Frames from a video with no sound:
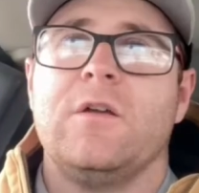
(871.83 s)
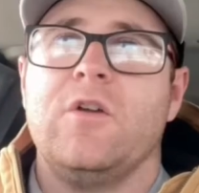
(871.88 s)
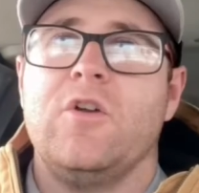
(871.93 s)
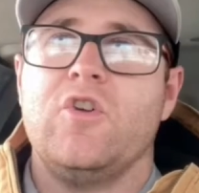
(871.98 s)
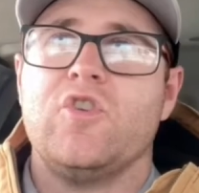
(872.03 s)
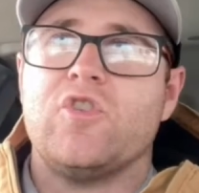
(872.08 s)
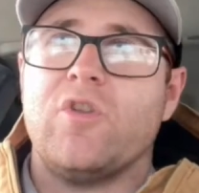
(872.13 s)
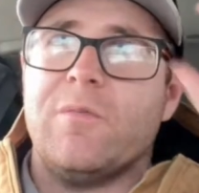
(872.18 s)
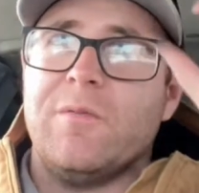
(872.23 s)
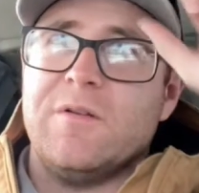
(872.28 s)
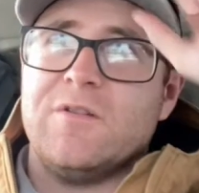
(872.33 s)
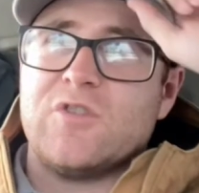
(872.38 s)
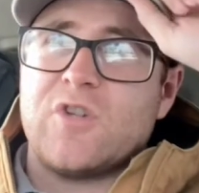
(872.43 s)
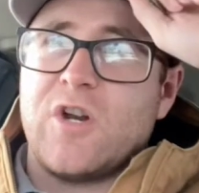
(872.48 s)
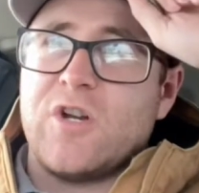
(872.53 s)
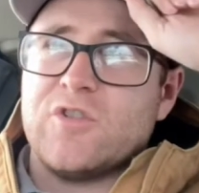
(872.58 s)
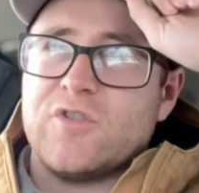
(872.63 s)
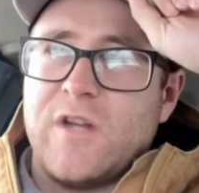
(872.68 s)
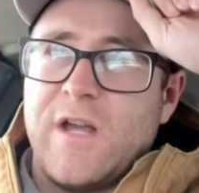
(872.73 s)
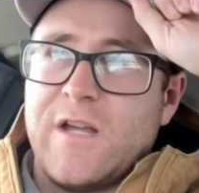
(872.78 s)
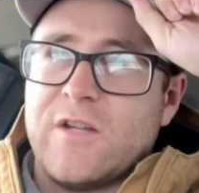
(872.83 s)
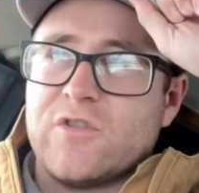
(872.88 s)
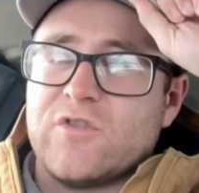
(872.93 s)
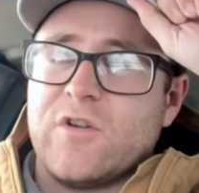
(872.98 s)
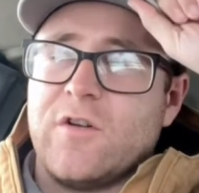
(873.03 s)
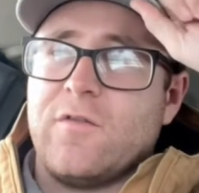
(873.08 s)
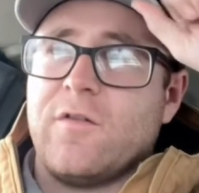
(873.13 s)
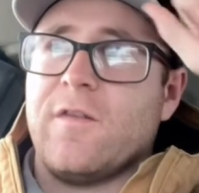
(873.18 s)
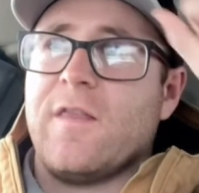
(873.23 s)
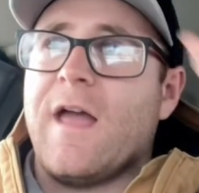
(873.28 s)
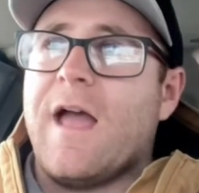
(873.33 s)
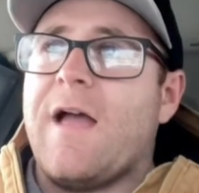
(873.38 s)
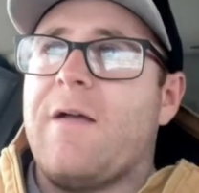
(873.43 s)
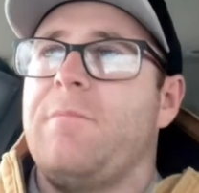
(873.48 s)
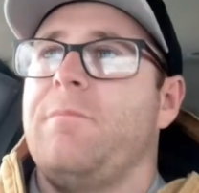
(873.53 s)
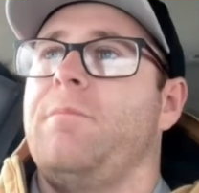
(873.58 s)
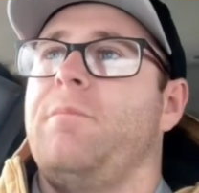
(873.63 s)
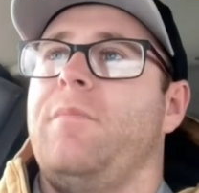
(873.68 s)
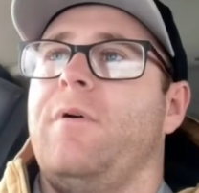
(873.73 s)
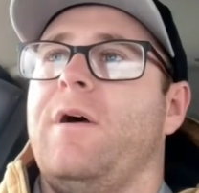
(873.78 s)
Usually we charge extra for that,
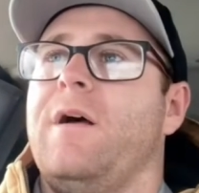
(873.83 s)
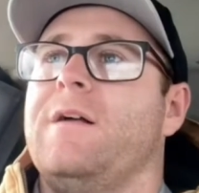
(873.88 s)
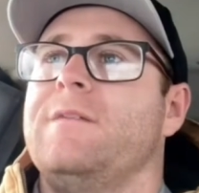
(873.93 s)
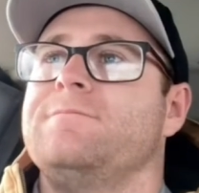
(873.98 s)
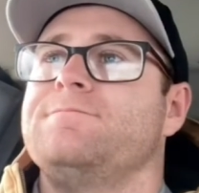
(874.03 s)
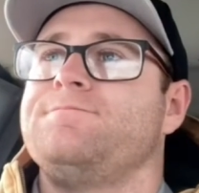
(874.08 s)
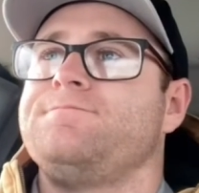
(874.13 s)
but